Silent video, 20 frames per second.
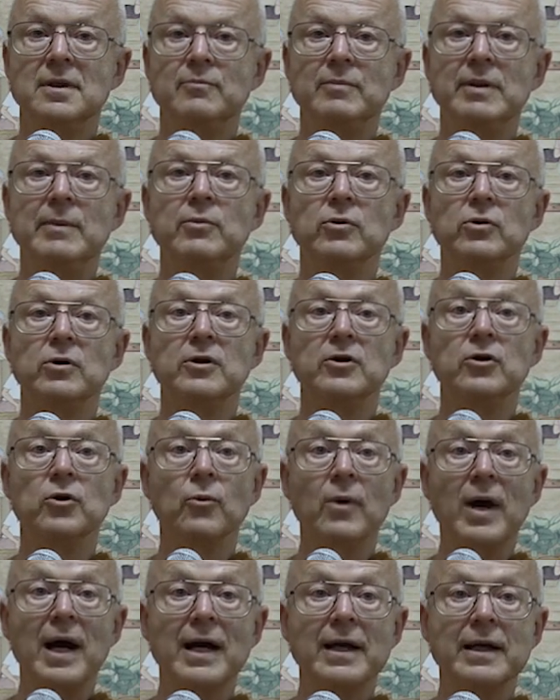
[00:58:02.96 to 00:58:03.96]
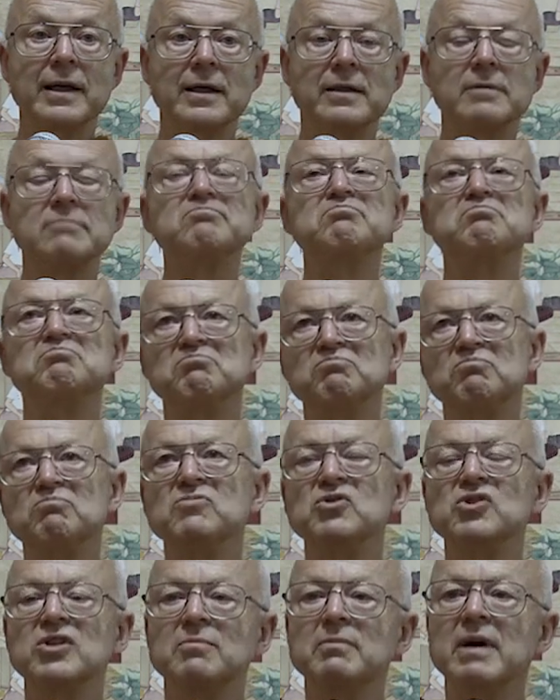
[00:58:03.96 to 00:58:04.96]
People who are neurotic
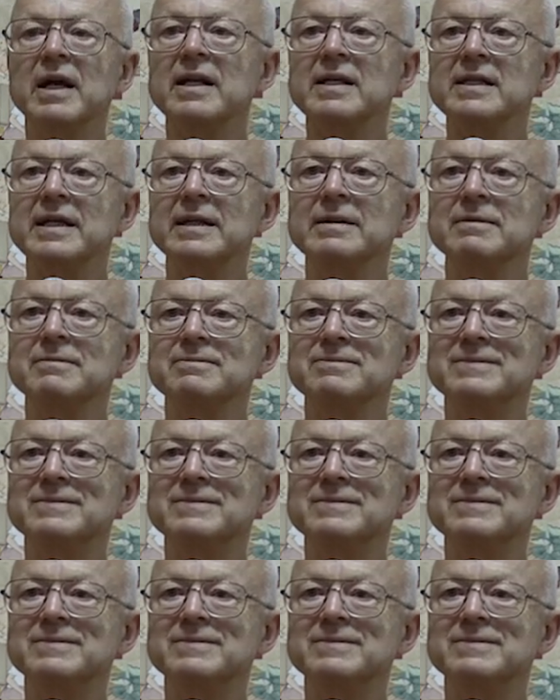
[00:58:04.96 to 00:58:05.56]
should meditate.